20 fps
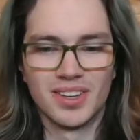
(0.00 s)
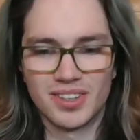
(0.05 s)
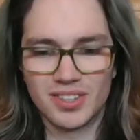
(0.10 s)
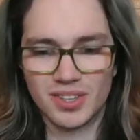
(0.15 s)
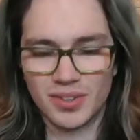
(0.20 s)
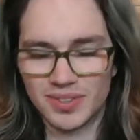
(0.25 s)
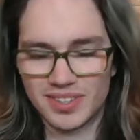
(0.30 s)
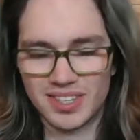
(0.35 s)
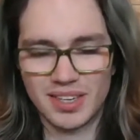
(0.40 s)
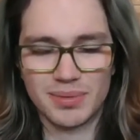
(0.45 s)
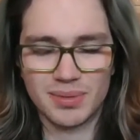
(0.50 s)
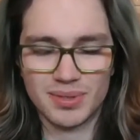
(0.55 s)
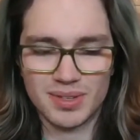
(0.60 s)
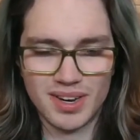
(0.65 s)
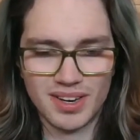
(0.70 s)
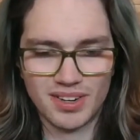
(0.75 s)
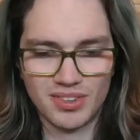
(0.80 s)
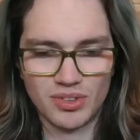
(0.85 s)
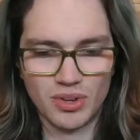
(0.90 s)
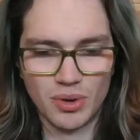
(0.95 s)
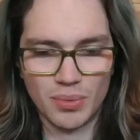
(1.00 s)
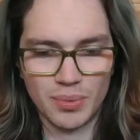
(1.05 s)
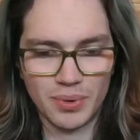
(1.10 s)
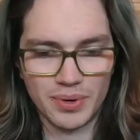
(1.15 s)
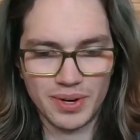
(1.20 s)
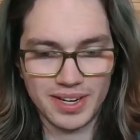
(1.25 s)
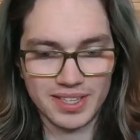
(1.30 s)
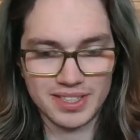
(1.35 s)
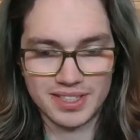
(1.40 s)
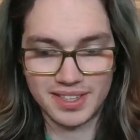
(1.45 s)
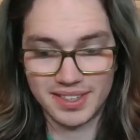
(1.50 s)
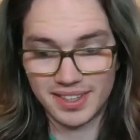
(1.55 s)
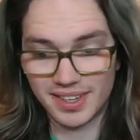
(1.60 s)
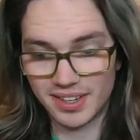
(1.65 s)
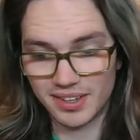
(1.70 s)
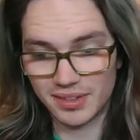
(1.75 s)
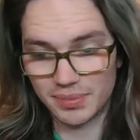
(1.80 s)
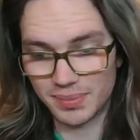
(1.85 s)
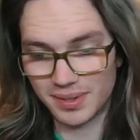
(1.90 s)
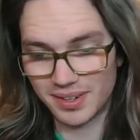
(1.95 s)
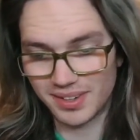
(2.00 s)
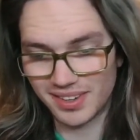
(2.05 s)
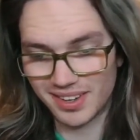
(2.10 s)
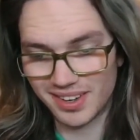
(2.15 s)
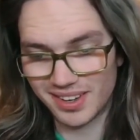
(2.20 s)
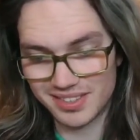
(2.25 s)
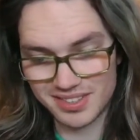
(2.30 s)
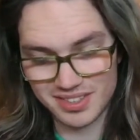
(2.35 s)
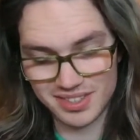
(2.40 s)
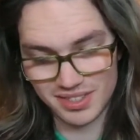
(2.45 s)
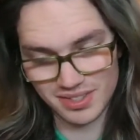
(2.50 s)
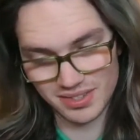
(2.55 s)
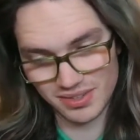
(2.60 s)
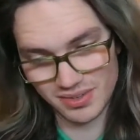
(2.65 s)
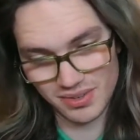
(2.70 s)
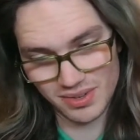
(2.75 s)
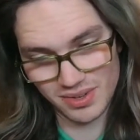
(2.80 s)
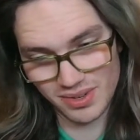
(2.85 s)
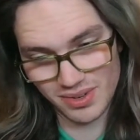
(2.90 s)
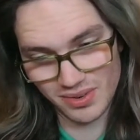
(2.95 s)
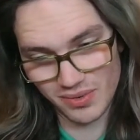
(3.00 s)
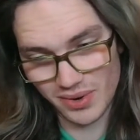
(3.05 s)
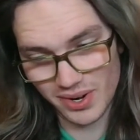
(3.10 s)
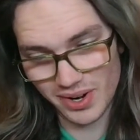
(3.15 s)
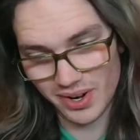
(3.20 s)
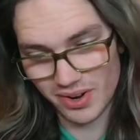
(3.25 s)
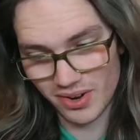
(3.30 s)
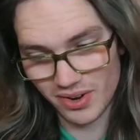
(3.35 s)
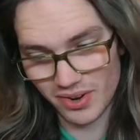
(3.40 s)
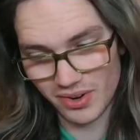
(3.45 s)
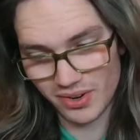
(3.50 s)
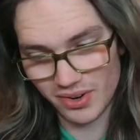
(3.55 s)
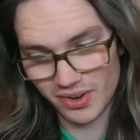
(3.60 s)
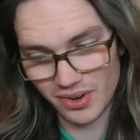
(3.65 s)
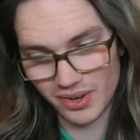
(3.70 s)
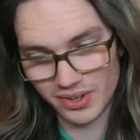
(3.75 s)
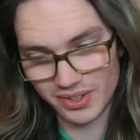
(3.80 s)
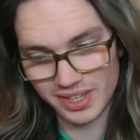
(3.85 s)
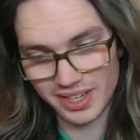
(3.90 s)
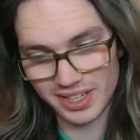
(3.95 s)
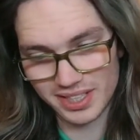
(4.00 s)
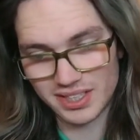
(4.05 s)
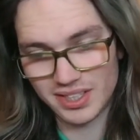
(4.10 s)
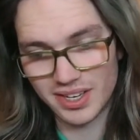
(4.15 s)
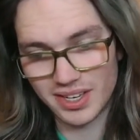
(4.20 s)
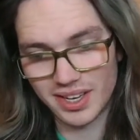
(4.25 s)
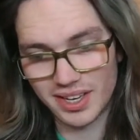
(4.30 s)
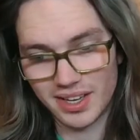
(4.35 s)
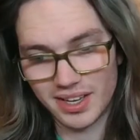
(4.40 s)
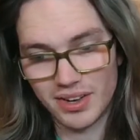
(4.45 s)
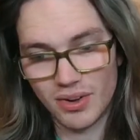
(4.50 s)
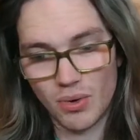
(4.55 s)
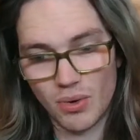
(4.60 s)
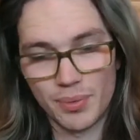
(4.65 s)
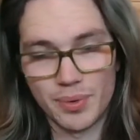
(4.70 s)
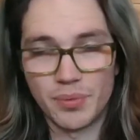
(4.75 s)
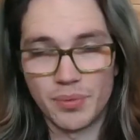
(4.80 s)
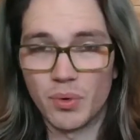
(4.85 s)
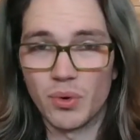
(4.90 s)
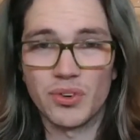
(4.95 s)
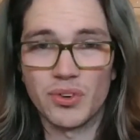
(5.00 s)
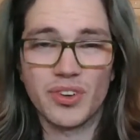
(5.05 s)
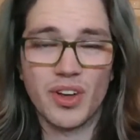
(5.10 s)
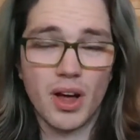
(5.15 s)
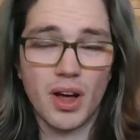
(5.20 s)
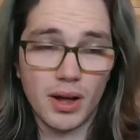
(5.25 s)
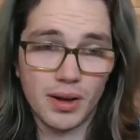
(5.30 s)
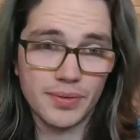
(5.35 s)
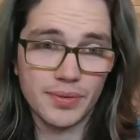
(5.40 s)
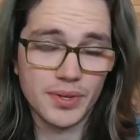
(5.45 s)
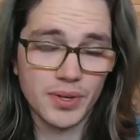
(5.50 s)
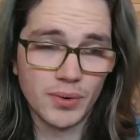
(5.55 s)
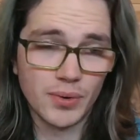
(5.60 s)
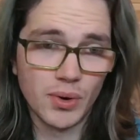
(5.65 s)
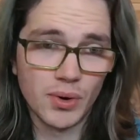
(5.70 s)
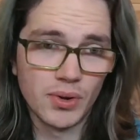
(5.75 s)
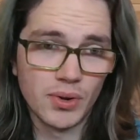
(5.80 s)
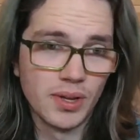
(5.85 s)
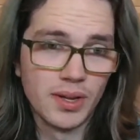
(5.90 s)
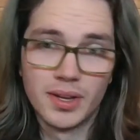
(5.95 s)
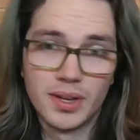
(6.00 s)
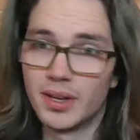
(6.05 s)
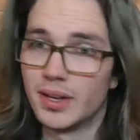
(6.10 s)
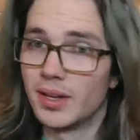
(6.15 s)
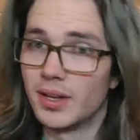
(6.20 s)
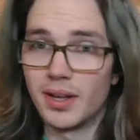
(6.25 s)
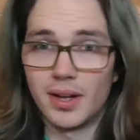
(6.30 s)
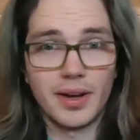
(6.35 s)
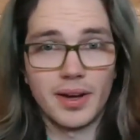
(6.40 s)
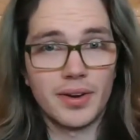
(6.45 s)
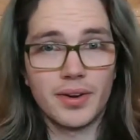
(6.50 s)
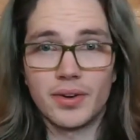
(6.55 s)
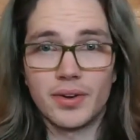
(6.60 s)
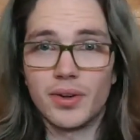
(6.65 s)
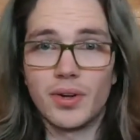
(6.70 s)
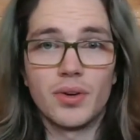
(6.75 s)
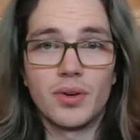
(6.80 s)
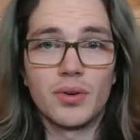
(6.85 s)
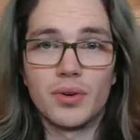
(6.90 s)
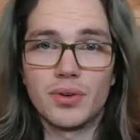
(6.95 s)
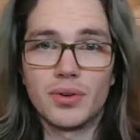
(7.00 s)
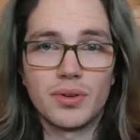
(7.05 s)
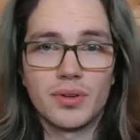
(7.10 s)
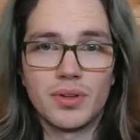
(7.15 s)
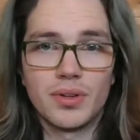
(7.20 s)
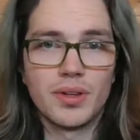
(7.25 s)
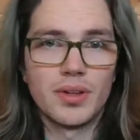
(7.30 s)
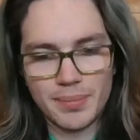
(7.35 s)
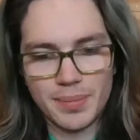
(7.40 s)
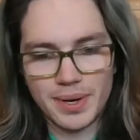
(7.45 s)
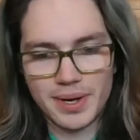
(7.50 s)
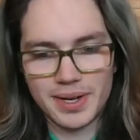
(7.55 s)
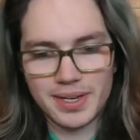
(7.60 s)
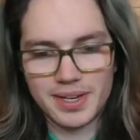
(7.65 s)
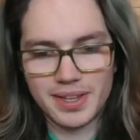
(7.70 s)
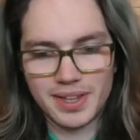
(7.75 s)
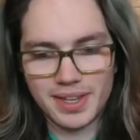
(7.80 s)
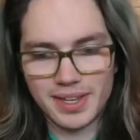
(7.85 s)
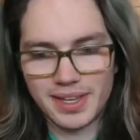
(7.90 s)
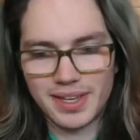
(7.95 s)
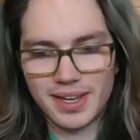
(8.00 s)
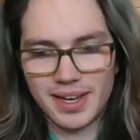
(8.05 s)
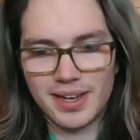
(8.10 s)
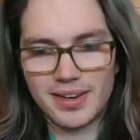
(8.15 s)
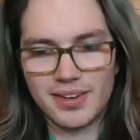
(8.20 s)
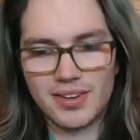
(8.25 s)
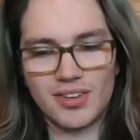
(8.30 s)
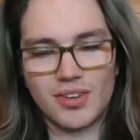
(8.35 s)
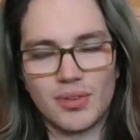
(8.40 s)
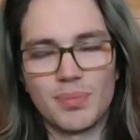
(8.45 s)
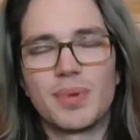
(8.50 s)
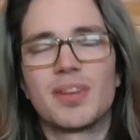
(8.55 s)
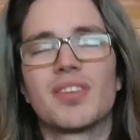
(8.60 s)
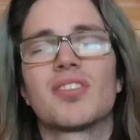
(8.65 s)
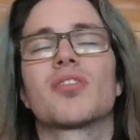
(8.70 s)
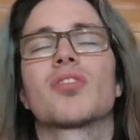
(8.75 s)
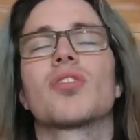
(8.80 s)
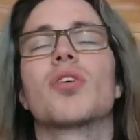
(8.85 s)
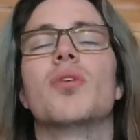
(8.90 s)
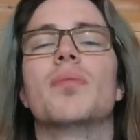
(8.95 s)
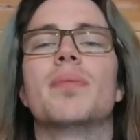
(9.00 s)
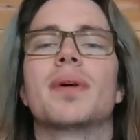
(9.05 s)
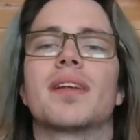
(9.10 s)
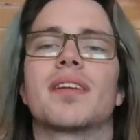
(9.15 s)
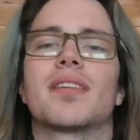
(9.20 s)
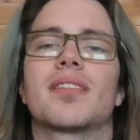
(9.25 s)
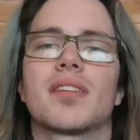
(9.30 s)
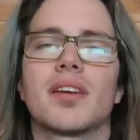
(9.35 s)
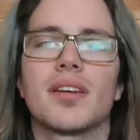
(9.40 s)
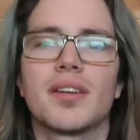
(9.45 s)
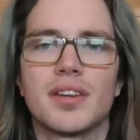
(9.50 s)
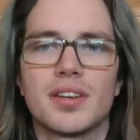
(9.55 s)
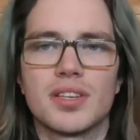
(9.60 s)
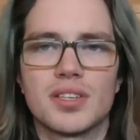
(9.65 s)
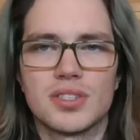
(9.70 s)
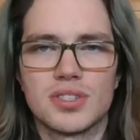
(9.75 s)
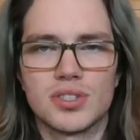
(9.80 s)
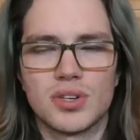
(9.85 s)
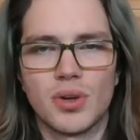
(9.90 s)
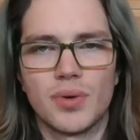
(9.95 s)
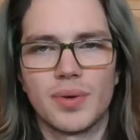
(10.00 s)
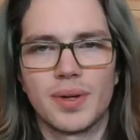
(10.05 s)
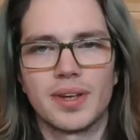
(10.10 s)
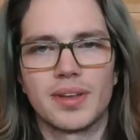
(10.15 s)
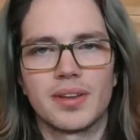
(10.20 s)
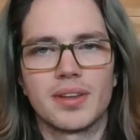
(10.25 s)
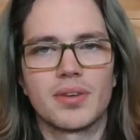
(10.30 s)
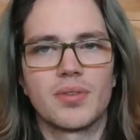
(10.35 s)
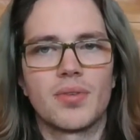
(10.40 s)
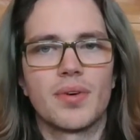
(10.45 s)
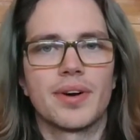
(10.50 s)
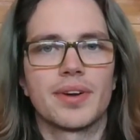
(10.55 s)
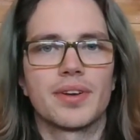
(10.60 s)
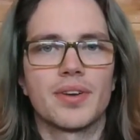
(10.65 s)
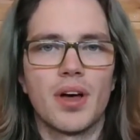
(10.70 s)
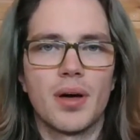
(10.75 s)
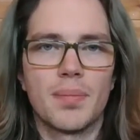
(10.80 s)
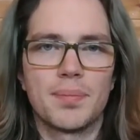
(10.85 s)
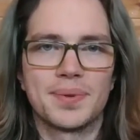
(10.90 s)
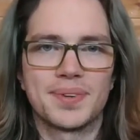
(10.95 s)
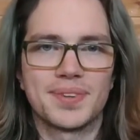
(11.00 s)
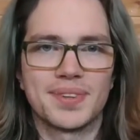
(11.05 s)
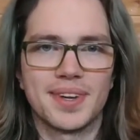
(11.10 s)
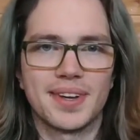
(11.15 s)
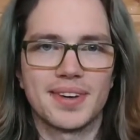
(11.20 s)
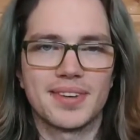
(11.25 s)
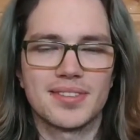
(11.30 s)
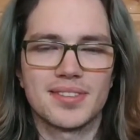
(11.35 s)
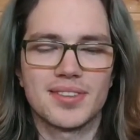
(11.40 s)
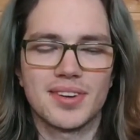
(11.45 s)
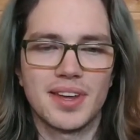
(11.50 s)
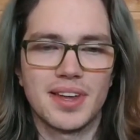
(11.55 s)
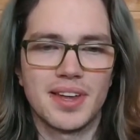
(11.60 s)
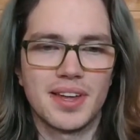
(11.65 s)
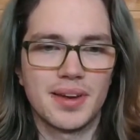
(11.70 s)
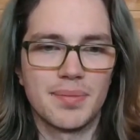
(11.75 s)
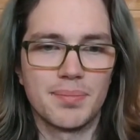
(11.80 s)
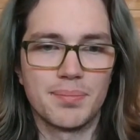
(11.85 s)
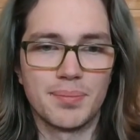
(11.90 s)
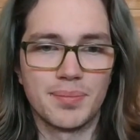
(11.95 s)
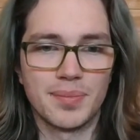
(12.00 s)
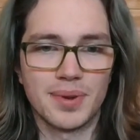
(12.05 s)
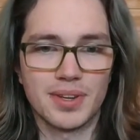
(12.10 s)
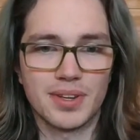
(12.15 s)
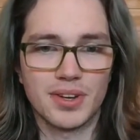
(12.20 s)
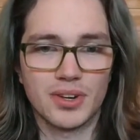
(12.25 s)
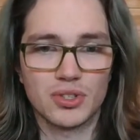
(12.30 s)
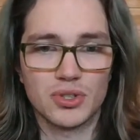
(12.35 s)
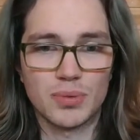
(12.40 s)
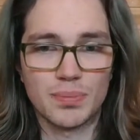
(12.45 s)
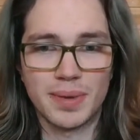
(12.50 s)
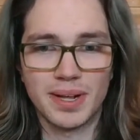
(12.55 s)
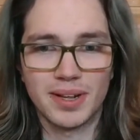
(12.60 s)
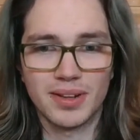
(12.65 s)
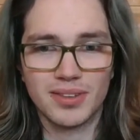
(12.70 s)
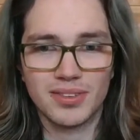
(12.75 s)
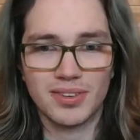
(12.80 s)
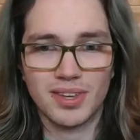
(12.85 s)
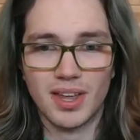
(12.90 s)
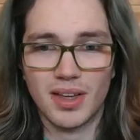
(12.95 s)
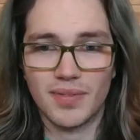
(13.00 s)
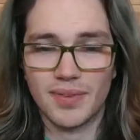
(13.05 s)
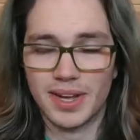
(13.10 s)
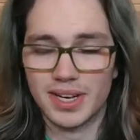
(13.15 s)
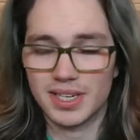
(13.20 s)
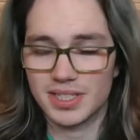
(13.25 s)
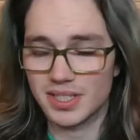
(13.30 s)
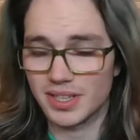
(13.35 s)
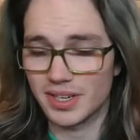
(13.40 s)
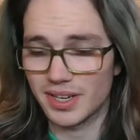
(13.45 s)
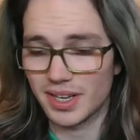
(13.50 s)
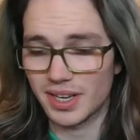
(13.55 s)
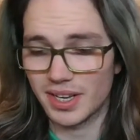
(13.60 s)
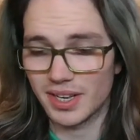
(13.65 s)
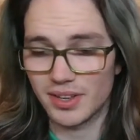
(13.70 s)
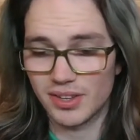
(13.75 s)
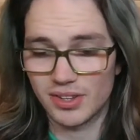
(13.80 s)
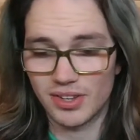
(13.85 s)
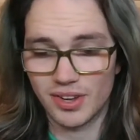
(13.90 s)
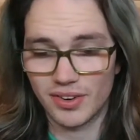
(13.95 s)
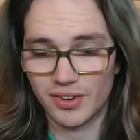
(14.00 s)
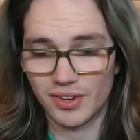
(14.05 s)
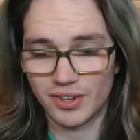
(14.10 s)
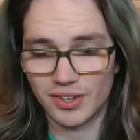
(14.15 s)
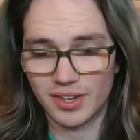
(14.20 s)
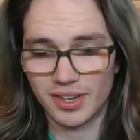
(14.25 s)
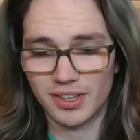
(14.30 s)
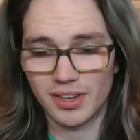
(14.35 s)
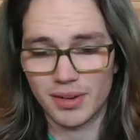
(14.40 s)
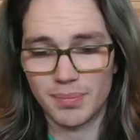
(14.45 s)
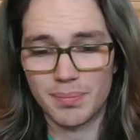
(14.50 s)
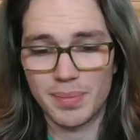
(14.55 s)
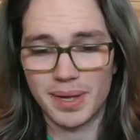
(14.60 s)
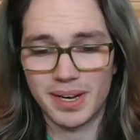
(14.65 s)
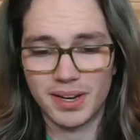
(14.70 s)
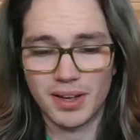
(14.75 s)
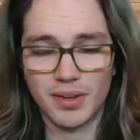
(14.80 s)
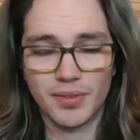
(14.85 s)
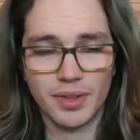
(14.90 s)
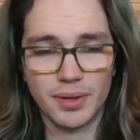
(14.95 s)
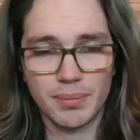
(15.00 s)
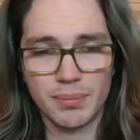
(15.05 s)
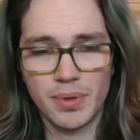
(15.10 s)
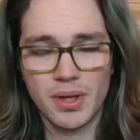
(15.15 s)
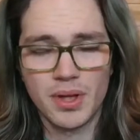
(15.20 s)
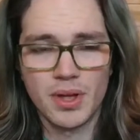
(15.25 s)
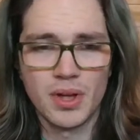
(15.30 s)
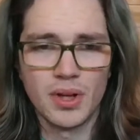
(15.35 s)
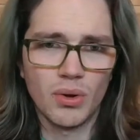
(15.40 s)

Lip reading: So it seems like someone actually tells me that we are not actually omnivores after all. I don't know. But then again, there have been so many studies showing the quite opposite, and Dr. Mills have actually conducted many of them.